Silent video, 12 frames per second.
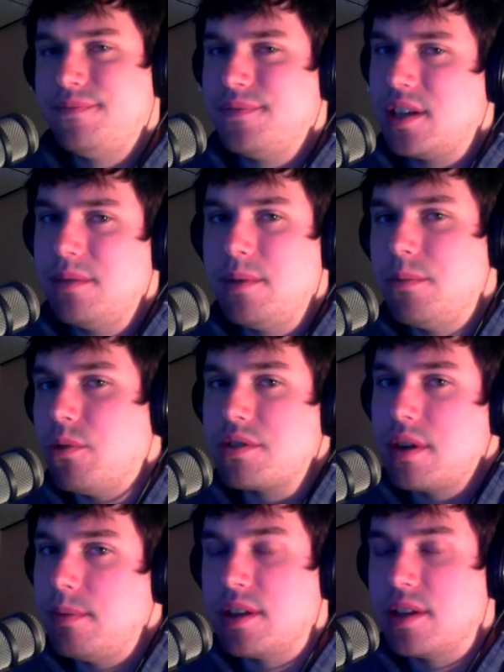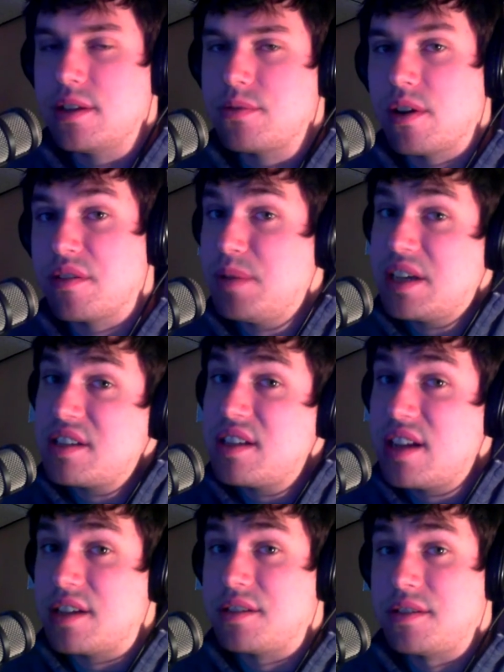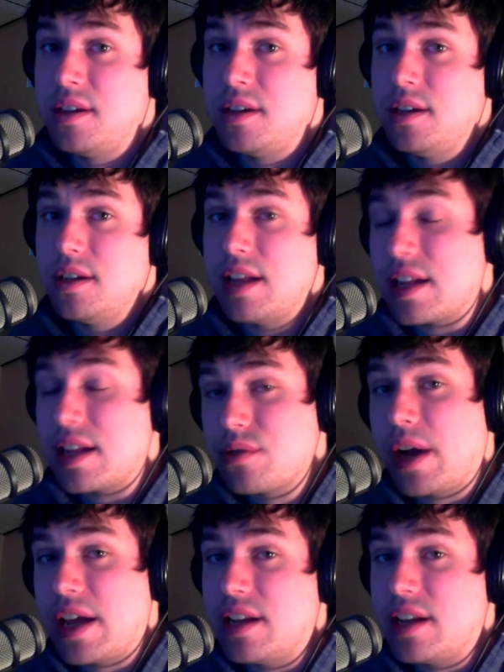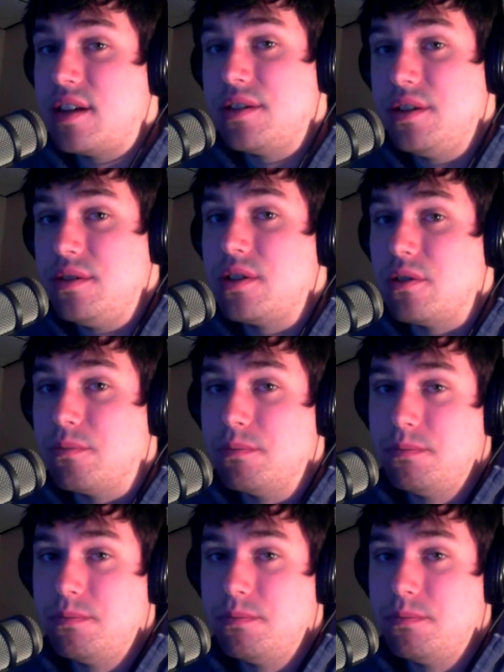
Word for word: it's going to be more trouble than it's worth because it is. That's the way it is on YouTube.